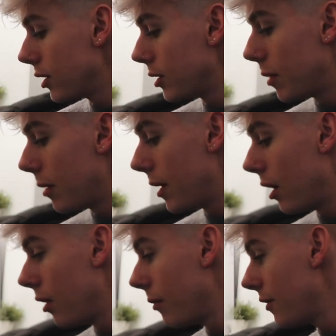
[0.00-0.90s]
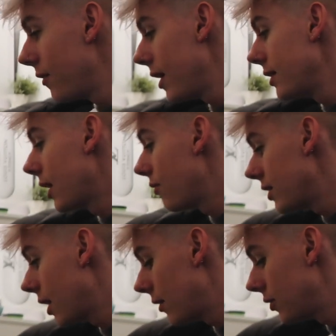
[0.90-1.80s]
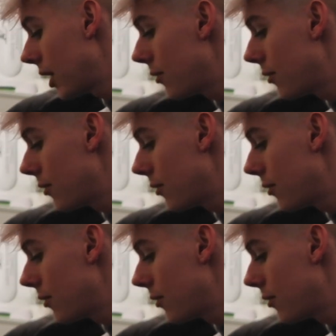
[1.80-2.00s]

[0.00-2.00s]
Just bob that on my face every time i